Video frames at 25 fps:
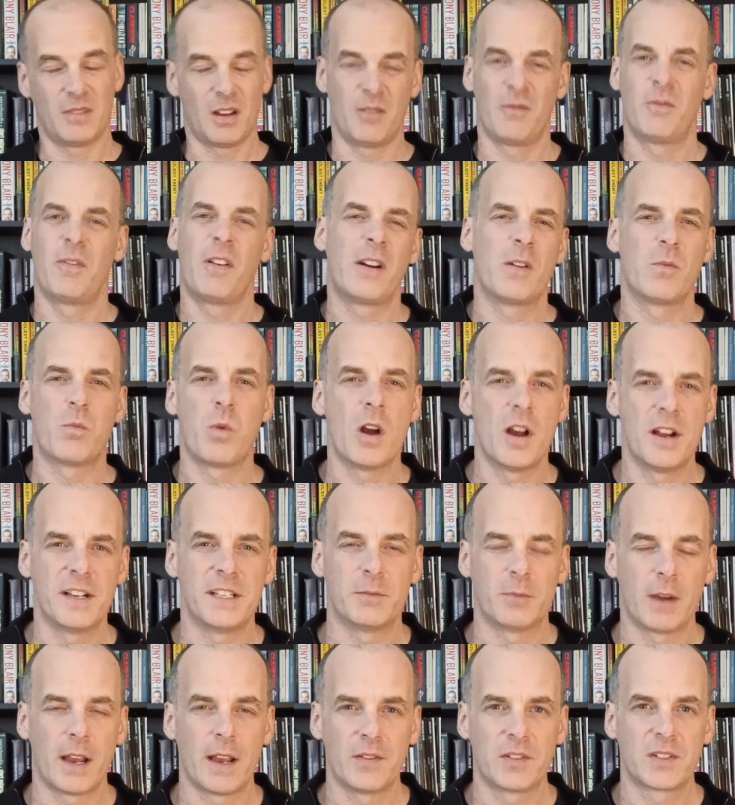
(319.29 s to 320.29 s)
a very
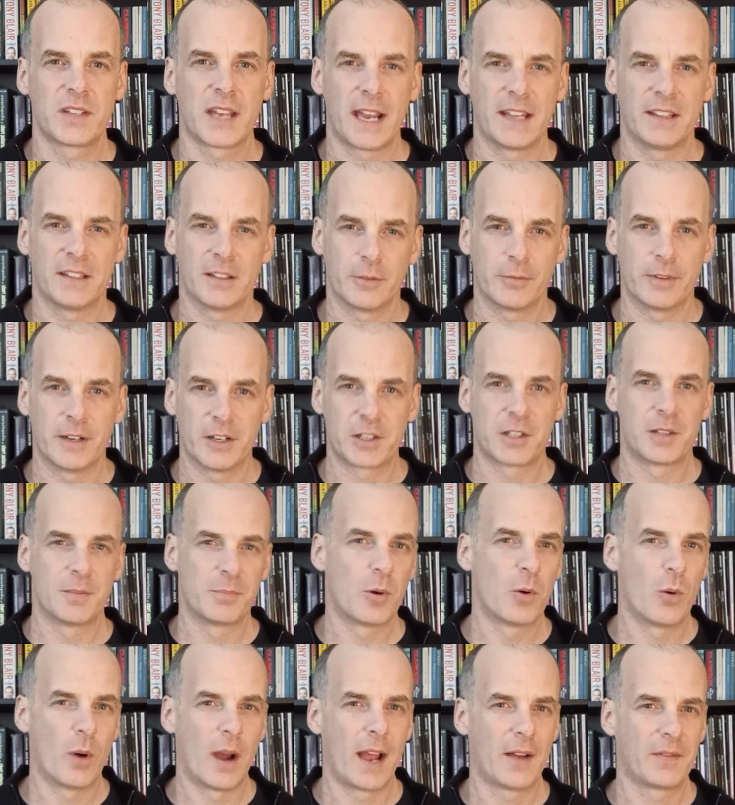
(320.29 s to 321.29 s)
wordy way of saying that the rich and
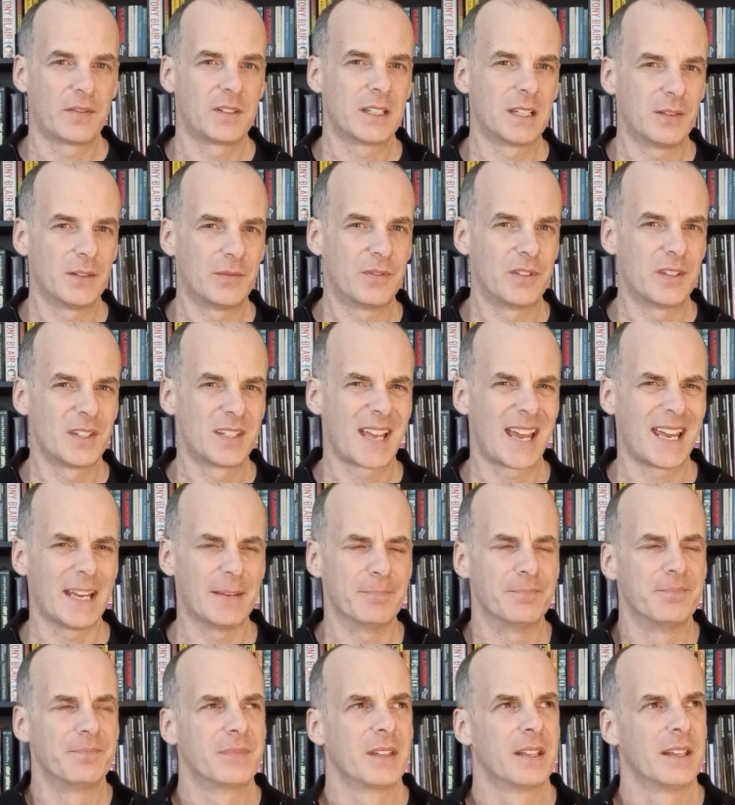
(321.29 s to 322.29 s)
the poor have to give the
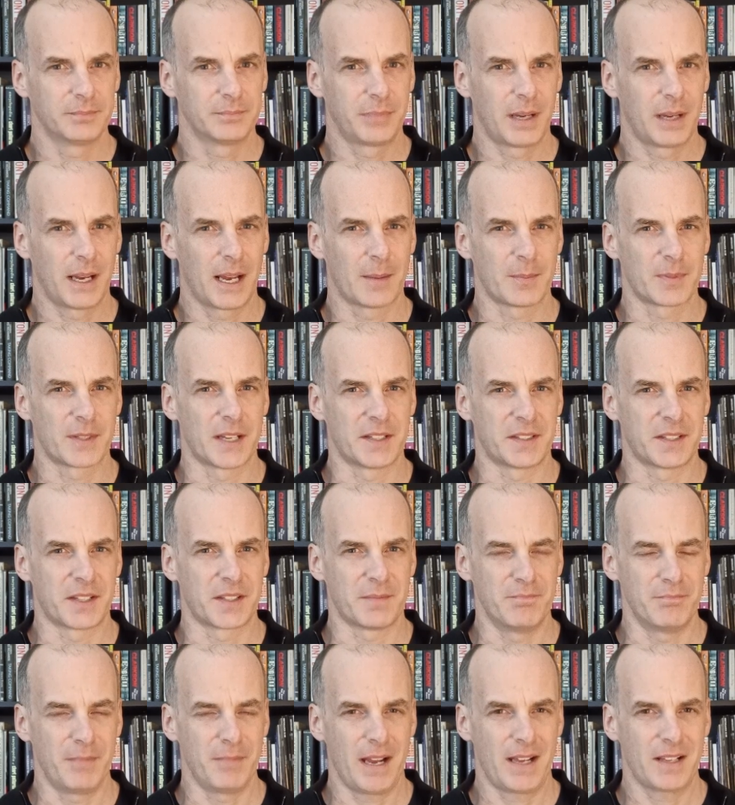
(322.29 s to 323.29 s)
same. Perhaps that
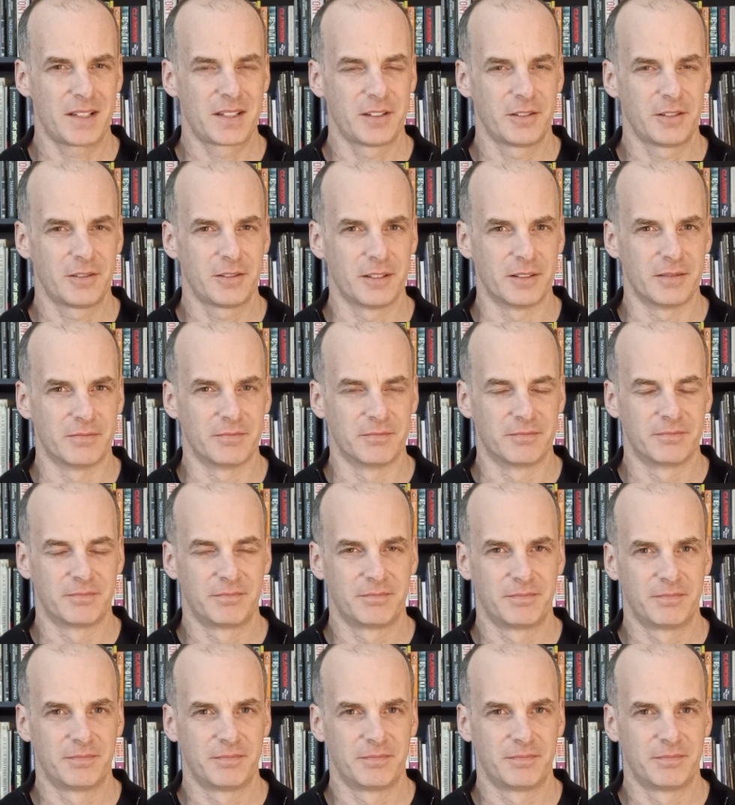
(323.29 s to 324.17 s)
doesn't matter and